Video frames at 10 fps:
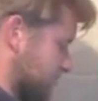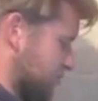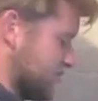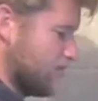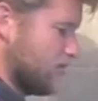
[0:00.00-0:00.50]
put
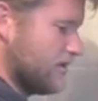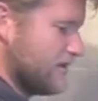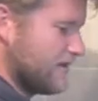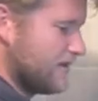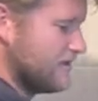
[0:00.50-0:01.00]
some oil in
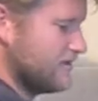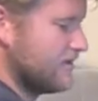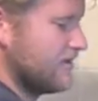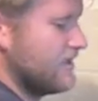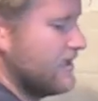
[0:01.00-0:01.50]
there
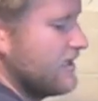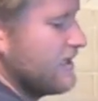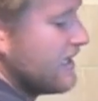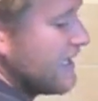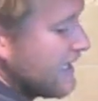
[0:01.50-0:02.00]

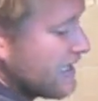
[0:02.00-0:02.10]
and